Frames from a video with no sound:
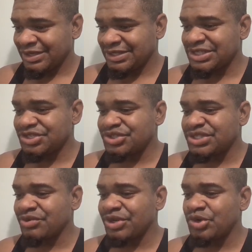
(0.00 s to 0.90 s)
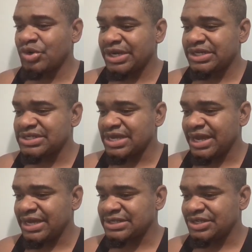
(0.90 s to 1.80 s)
It's interesting when you look at these
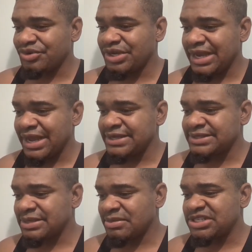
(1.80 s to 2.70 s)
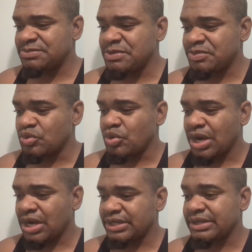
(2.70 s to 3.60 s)
guys and you realize some of these people who
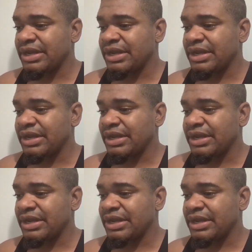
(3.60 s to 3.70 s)
are